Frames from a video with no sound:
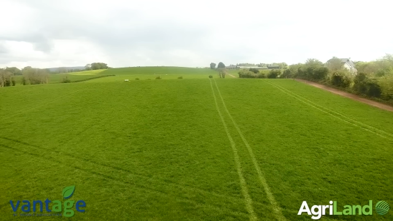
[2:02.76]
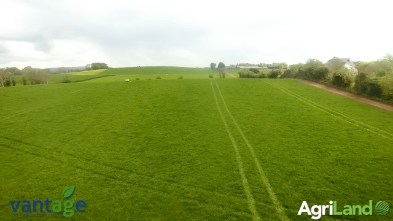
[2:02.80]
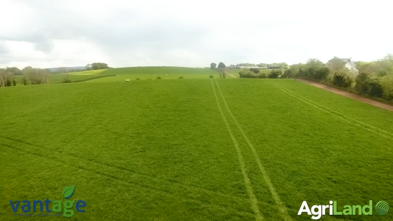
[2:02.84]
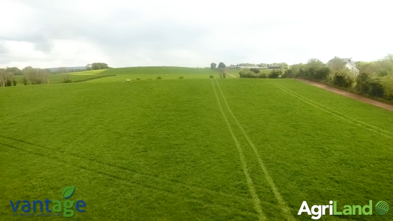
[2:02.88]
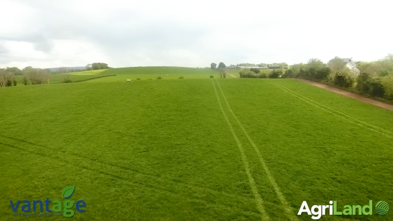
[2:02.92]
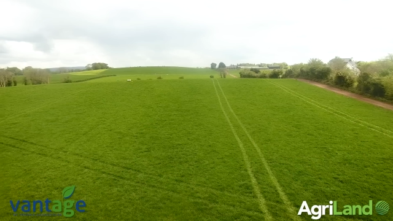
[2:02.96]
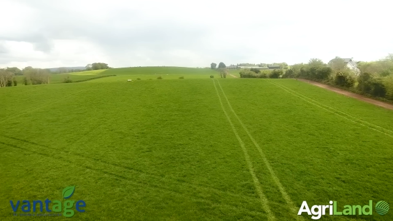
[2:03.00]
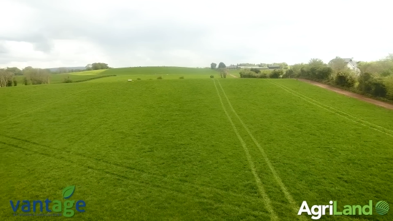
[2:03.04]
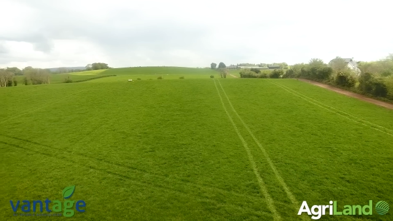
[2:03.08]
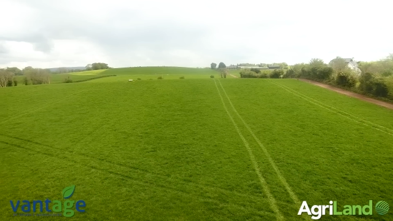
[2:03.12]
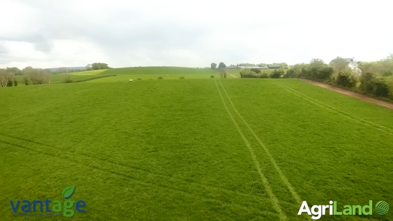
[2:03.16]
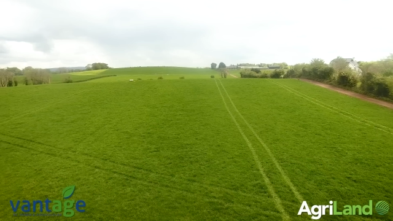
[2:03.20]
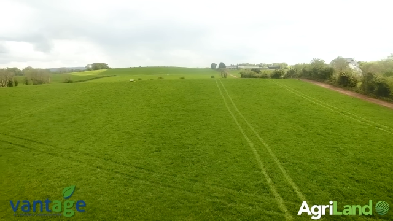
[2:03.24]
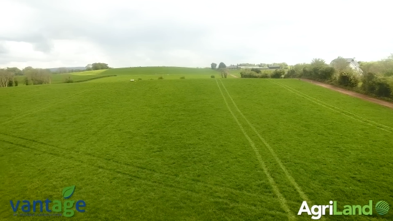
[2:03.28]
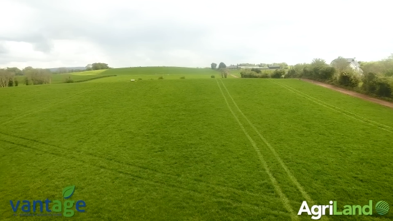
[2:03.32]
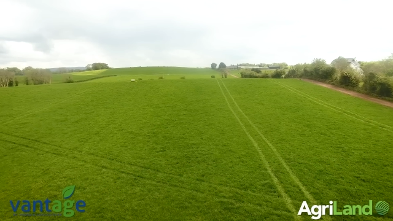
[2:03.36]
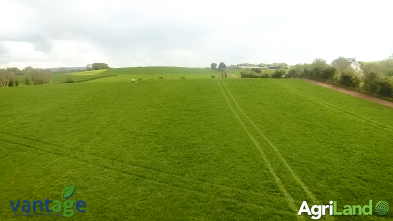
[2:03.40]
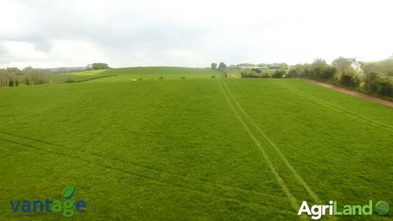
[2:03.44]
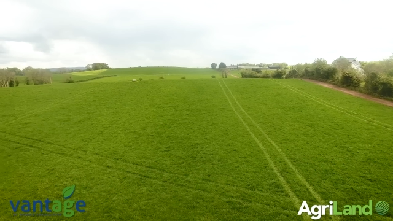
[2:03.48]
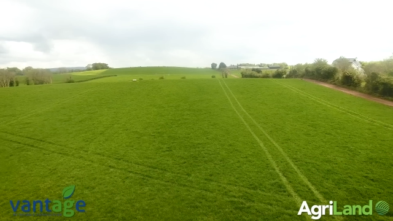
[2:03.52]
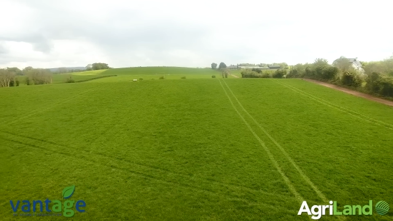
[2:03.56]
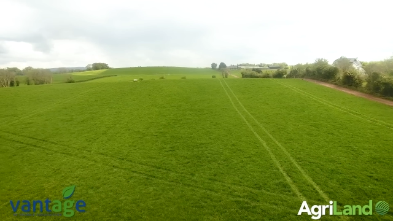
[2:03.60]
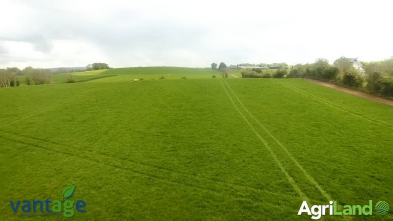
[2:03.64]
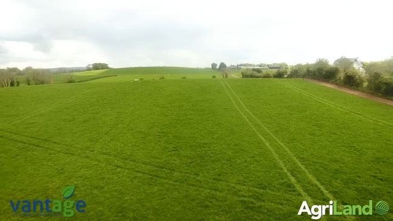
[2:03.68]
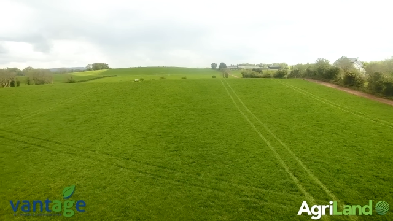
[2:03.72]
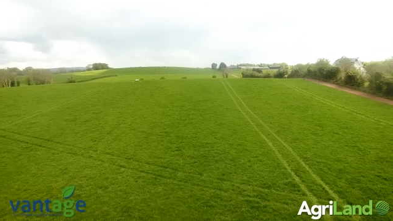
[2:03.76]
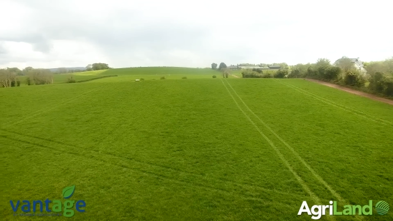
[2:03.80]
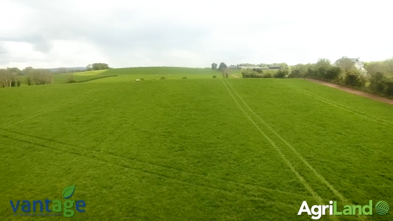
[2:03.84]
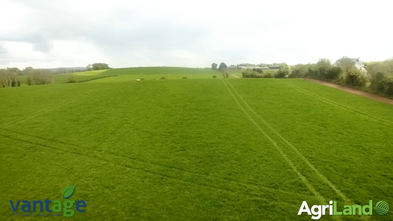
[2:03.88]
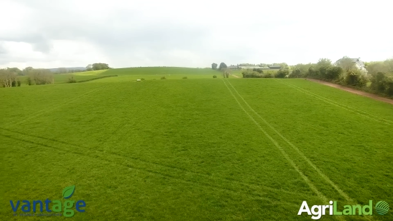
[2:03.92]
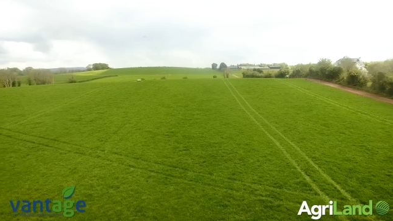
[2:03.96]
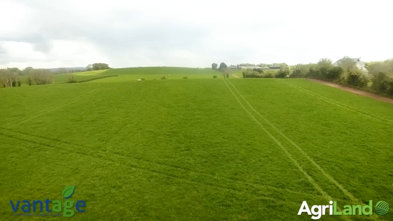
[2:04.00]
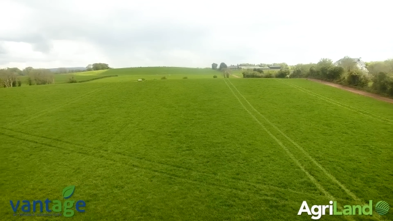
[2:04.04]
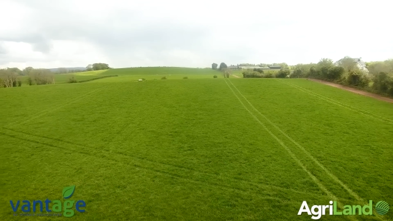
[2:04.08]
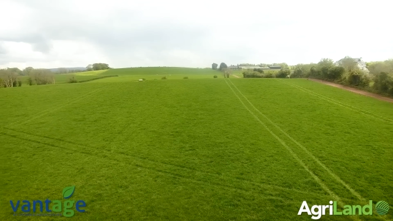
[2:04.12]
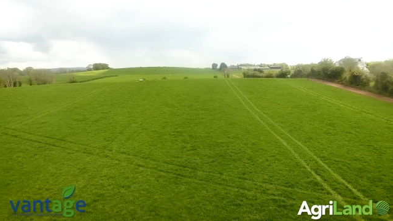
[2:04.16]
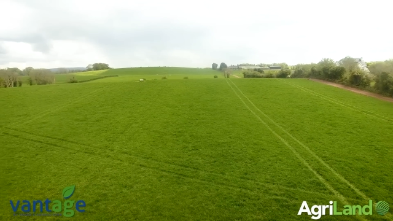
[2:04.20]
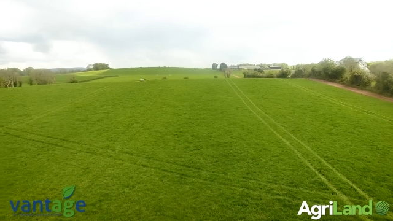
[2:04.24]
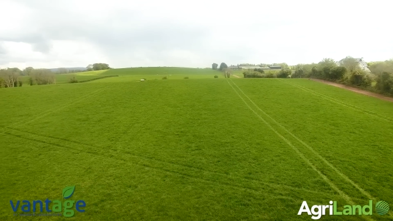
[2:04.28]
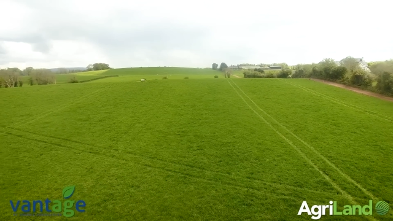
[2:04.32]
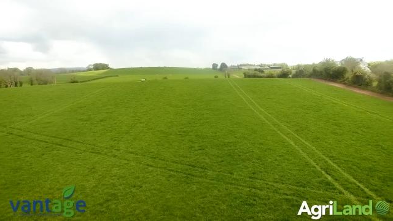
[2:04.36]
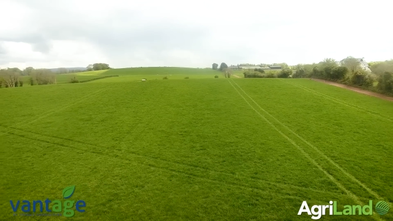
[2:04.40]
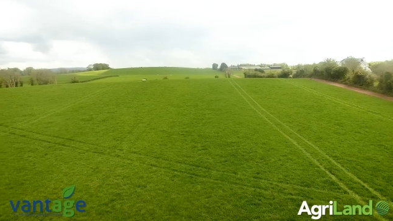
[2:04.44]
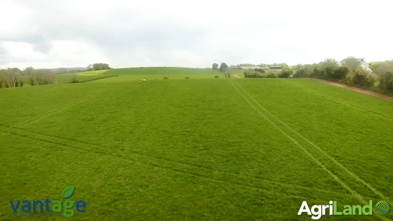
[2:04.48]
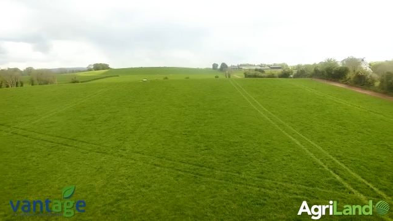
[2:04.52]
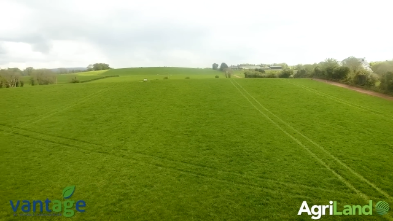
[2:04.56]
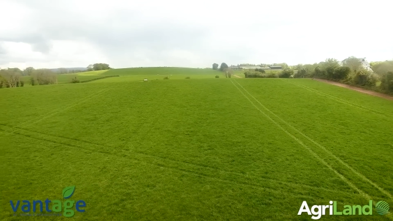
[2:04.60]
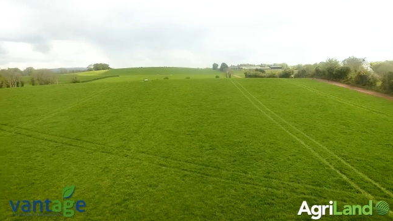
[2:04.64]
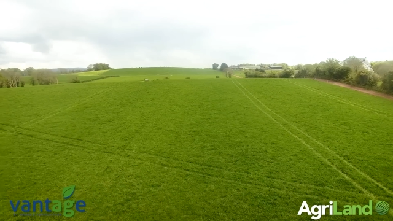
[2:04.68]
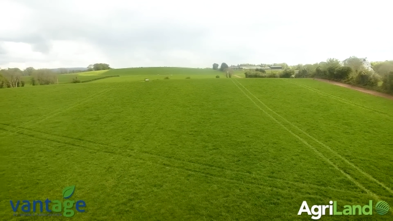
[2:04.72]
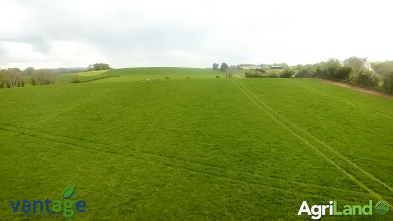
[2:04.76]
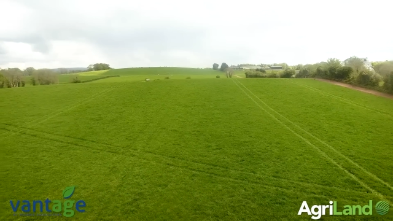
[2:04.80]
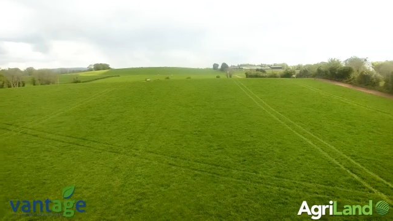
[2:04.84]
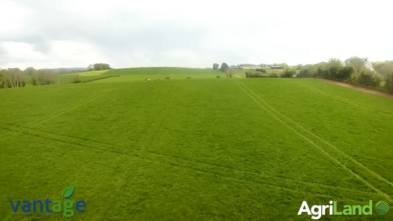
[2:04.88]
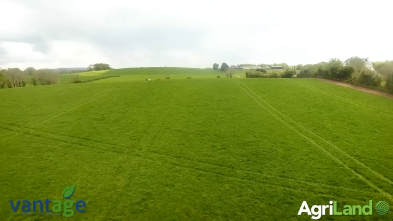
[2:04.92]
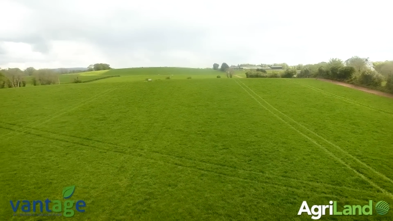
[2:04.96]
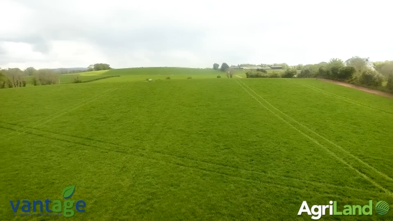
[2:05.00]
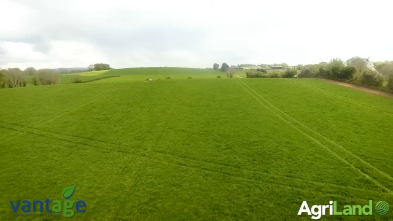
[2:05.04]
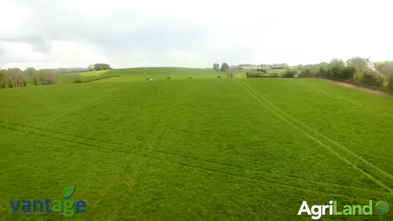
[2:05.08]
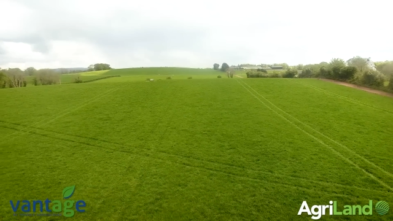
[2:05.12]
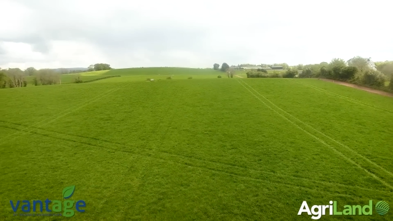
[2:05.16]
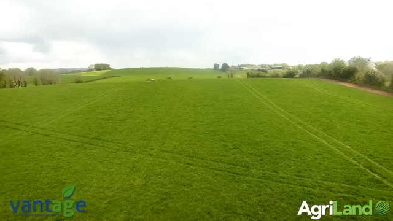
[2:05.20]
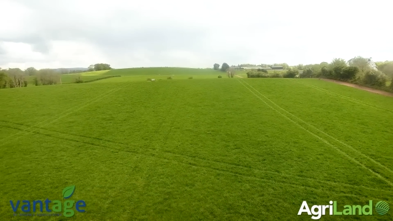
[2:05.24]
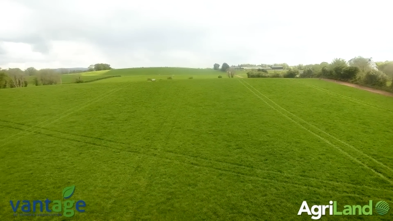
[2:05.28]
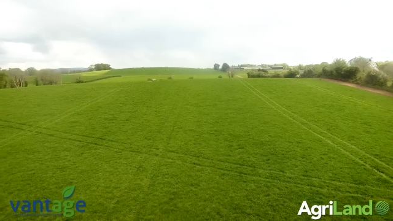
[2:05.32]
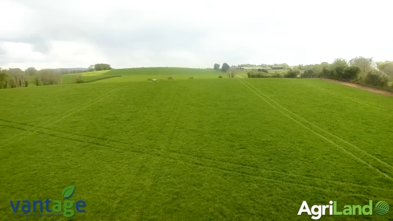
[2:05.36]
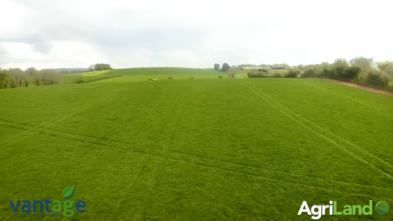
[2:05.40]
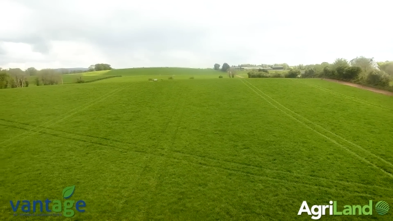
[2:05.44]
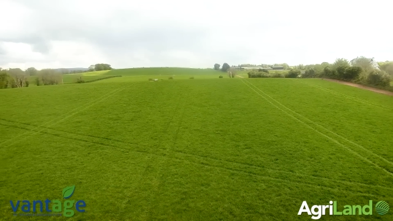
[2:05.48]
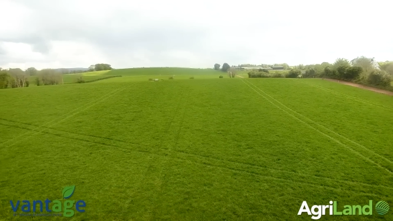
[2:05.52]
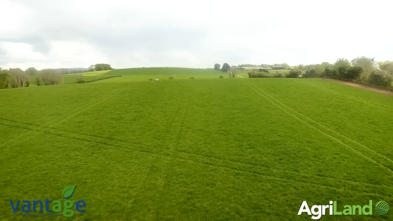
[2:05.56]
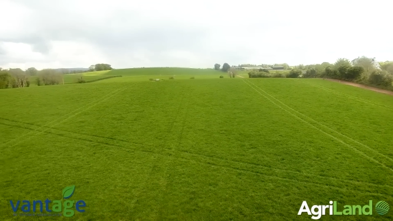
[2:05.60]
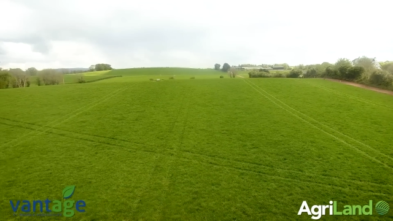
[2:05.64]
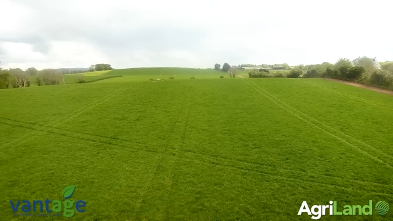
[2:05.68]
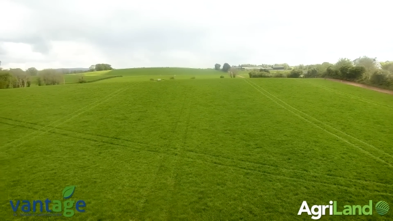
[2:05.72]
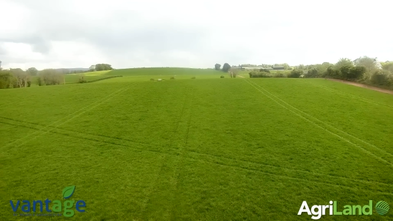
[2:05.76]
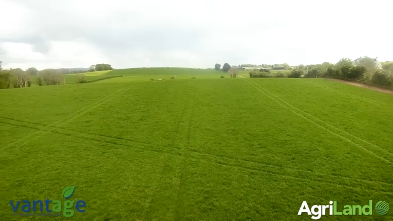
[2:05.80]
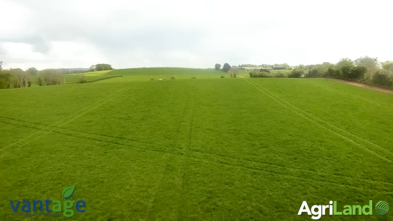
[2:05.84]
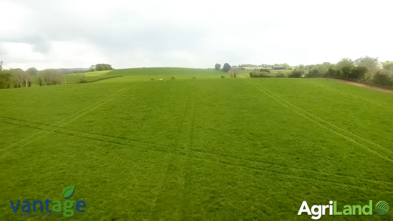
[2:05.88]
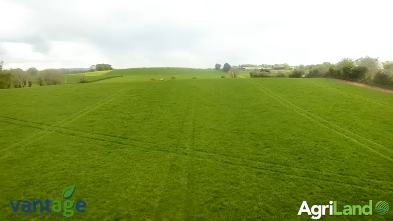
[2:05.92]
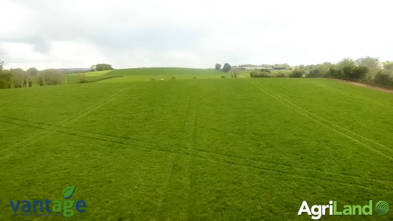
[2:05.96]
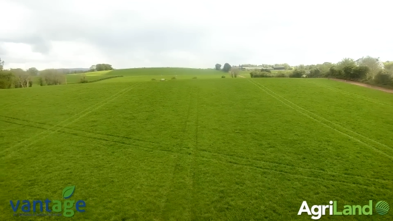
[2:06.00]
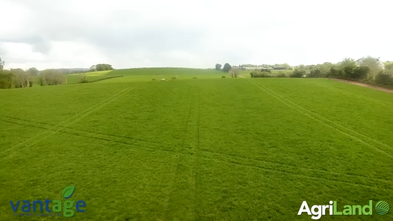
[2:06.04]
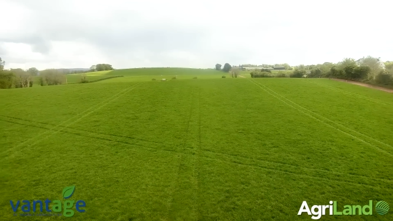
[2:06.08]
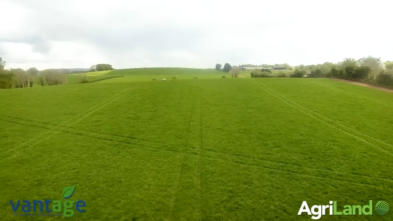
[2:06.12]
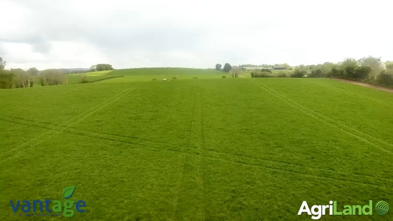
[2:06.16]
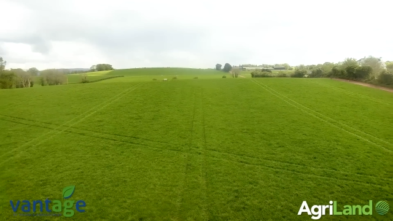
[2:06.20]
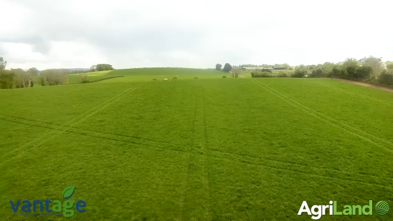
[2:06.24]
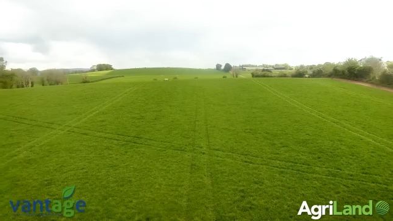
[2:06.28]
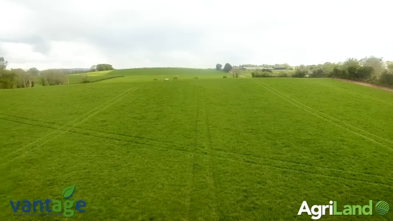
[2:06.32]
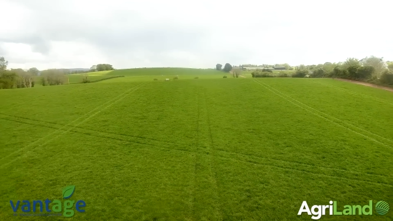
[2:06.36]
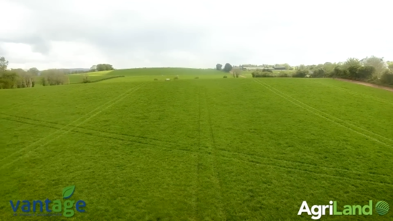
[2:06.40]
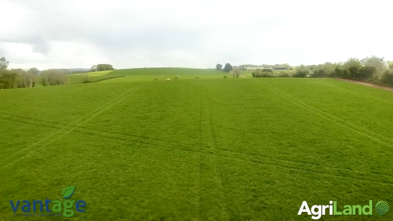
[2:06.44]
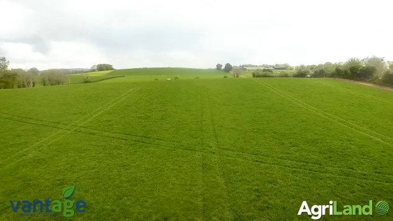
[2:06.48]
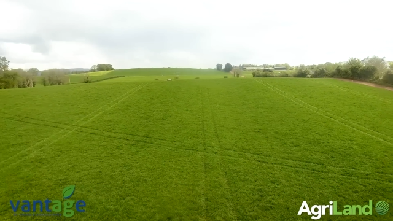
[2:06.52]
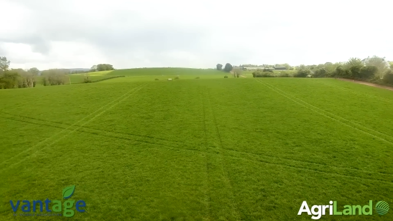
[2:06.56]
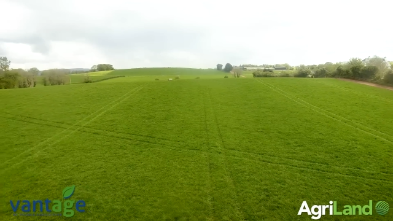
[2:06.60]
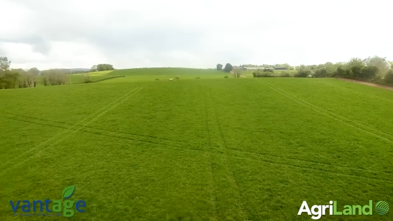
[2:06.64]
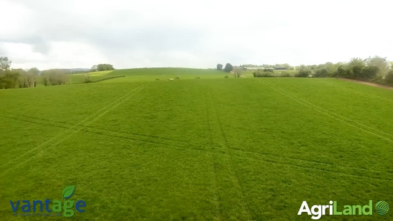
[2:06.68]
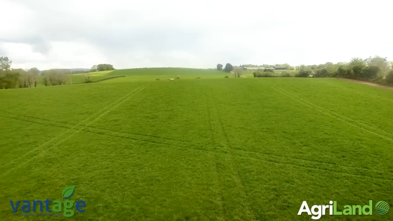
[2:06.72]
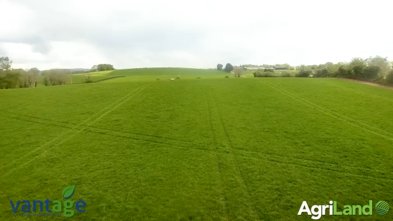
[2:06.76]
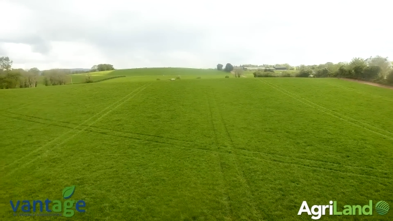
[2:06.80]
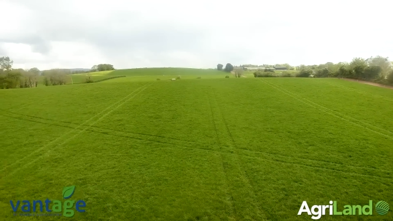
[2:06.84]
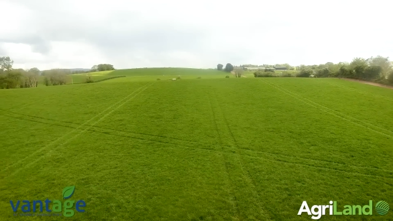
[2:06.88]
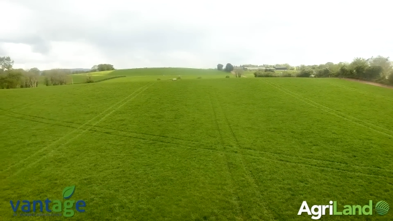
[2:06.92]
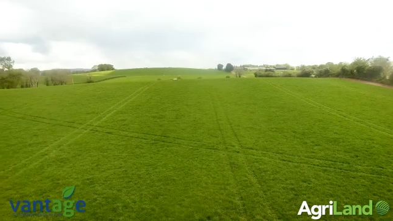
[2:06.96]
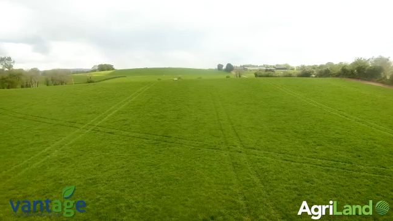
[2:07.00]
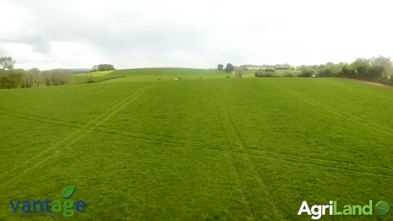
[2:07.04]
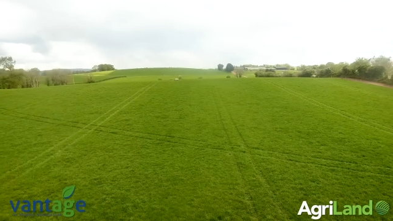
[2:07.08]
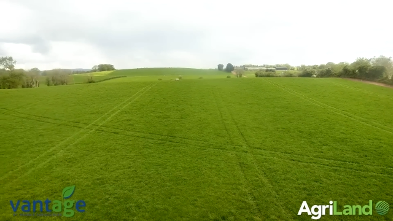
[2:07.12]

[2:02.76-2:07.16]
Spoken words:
[unreadable: no face in view]